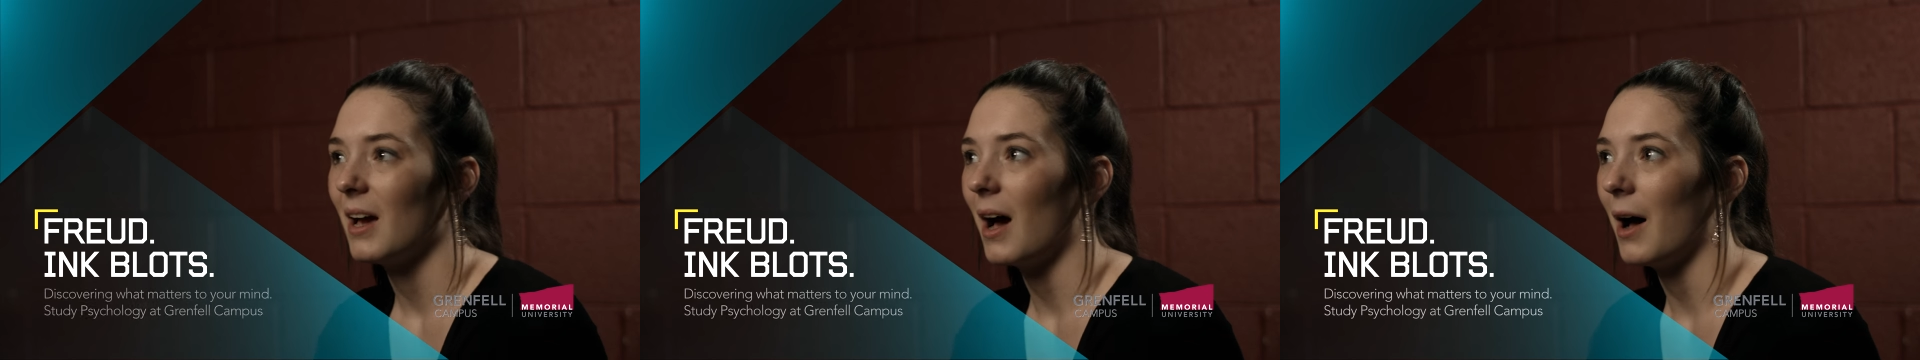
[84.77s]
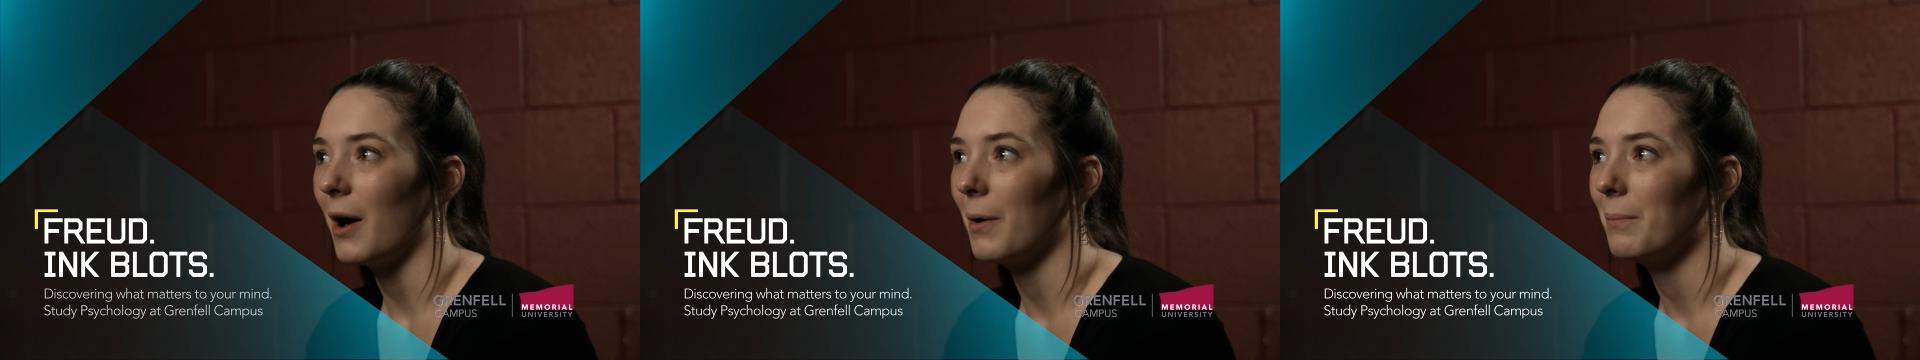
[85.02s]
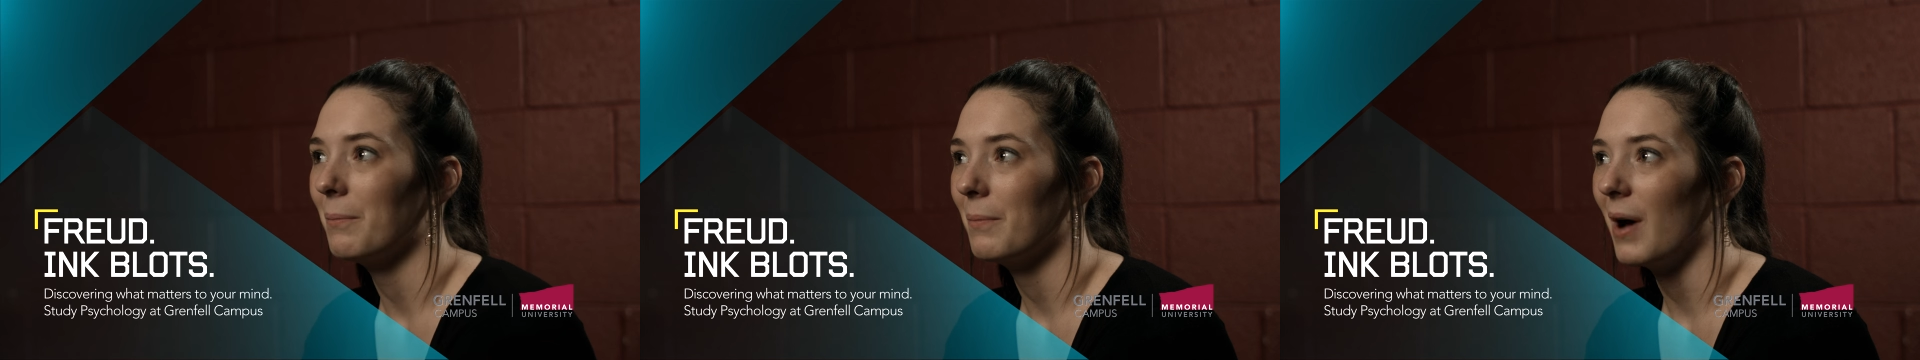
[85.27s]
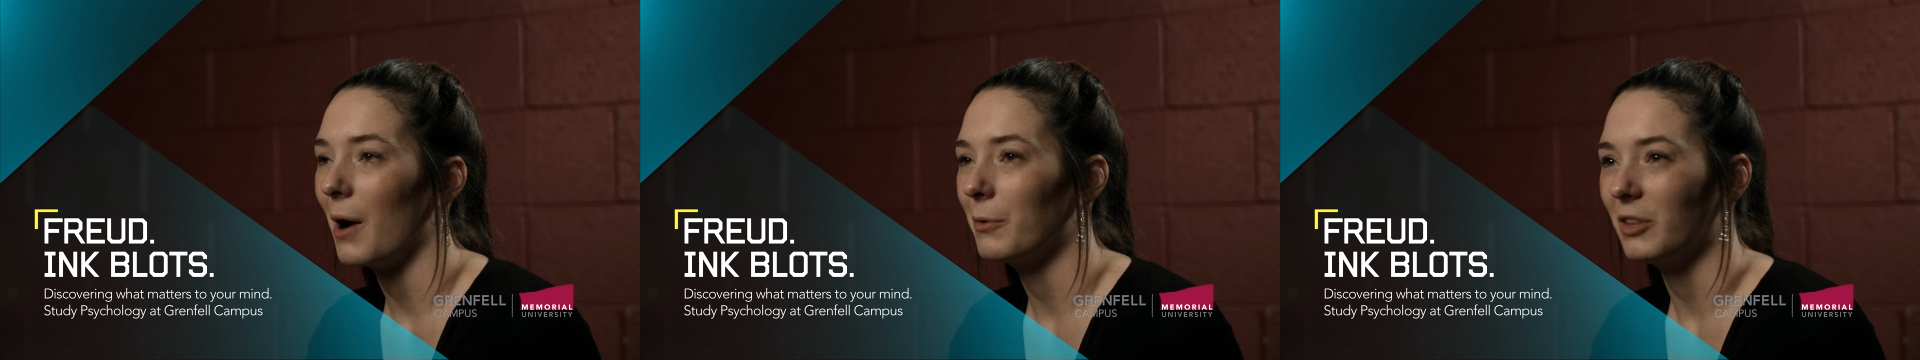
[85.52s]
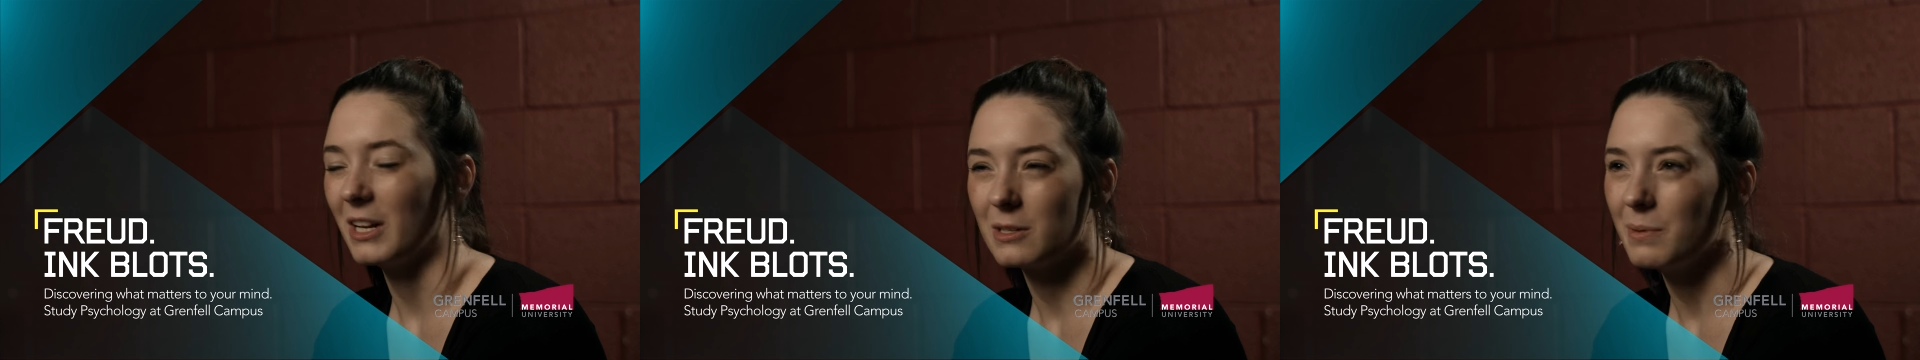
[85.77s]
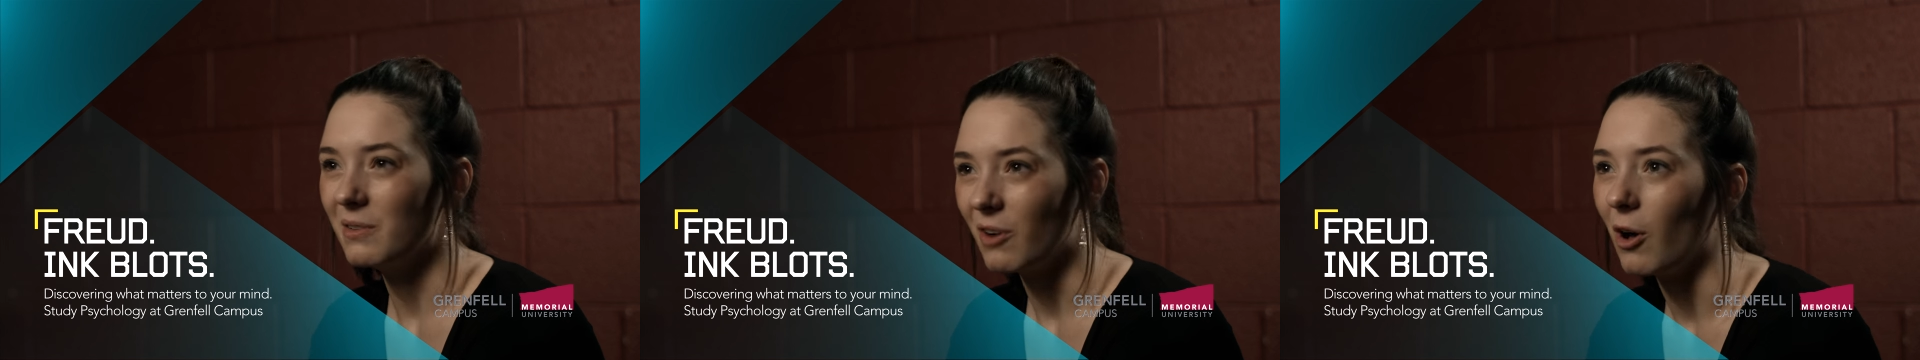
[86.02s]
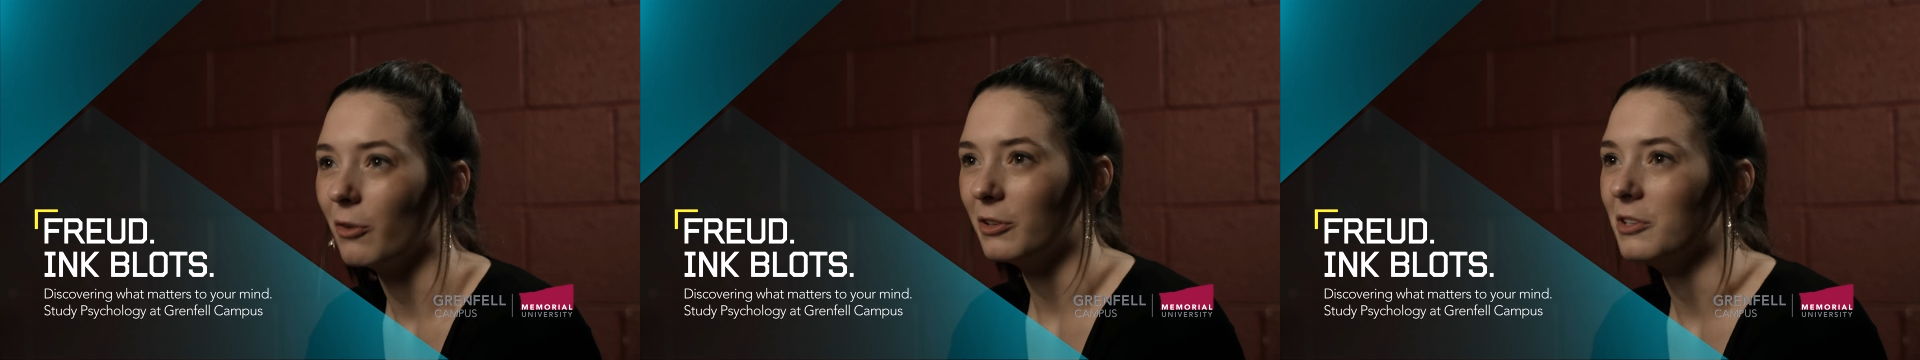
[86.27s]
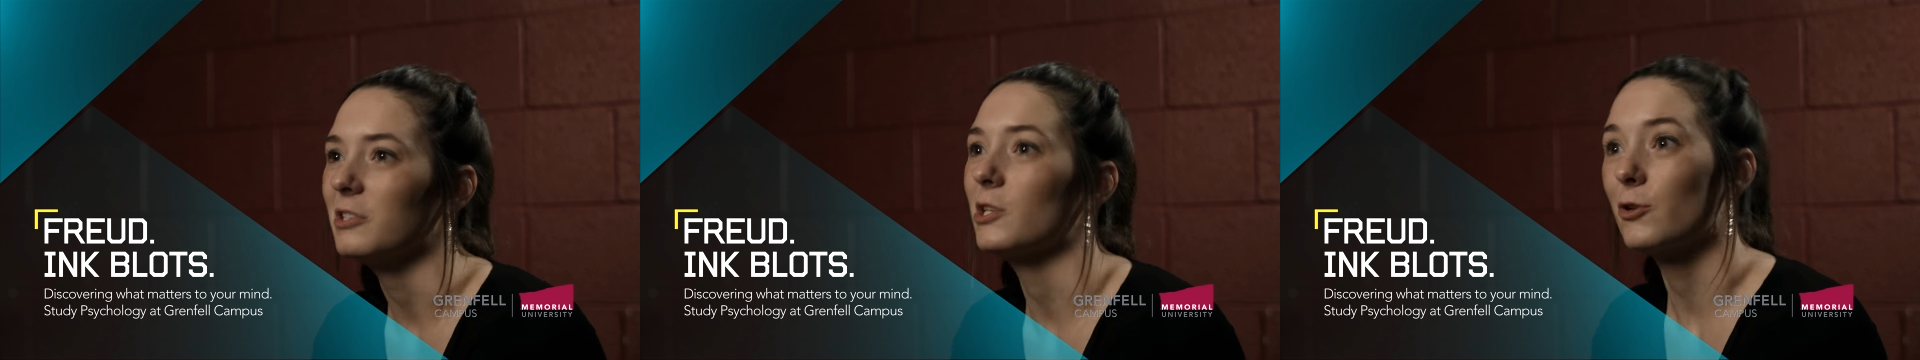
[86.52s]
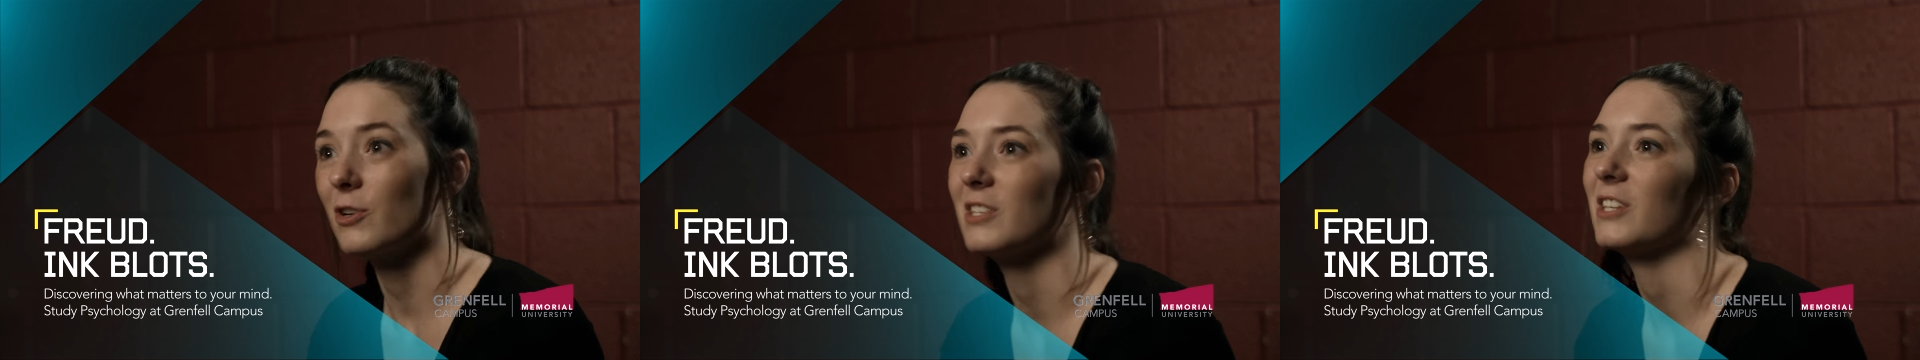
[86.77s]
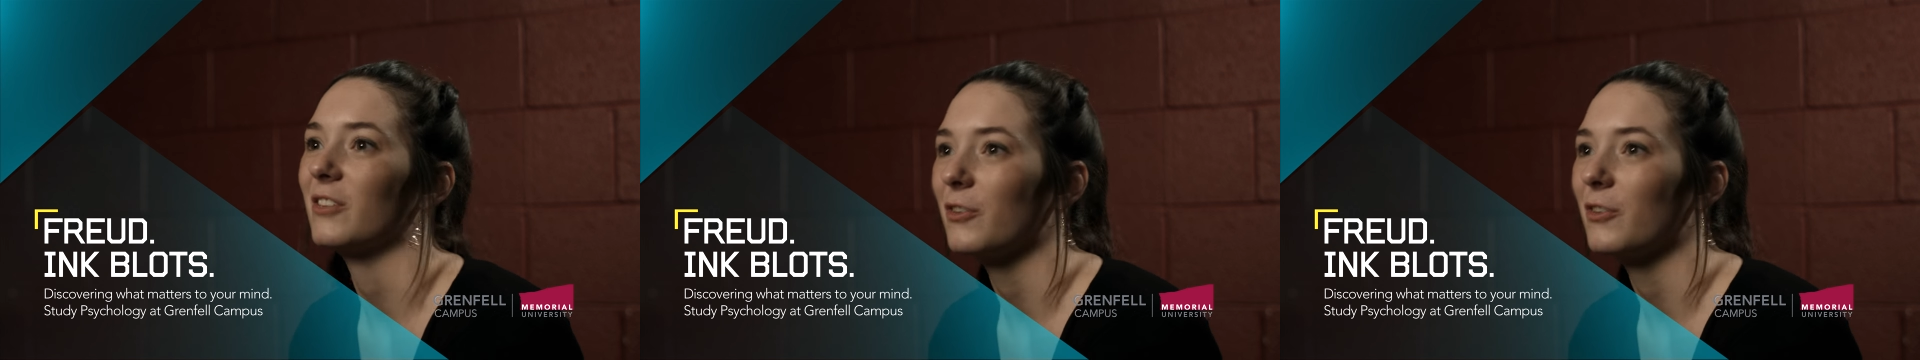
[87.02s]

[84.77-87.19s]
I would like to be involved in decreasing